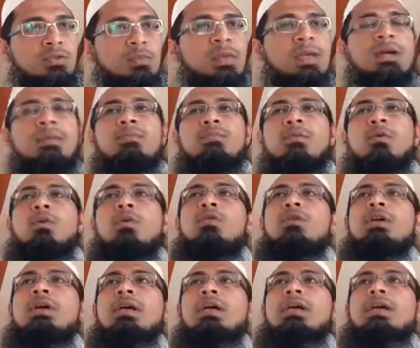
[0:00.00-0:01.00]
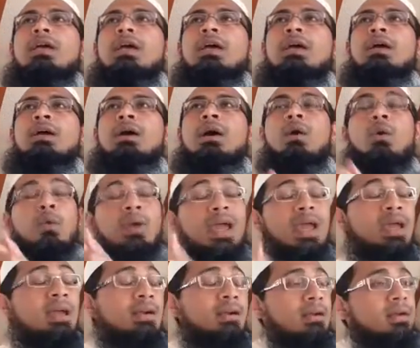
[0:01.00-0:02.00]
You become more
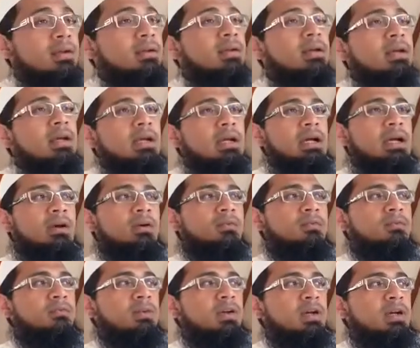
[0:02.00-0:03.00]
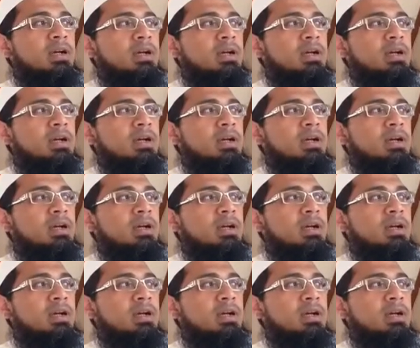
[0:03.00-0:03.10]
aware of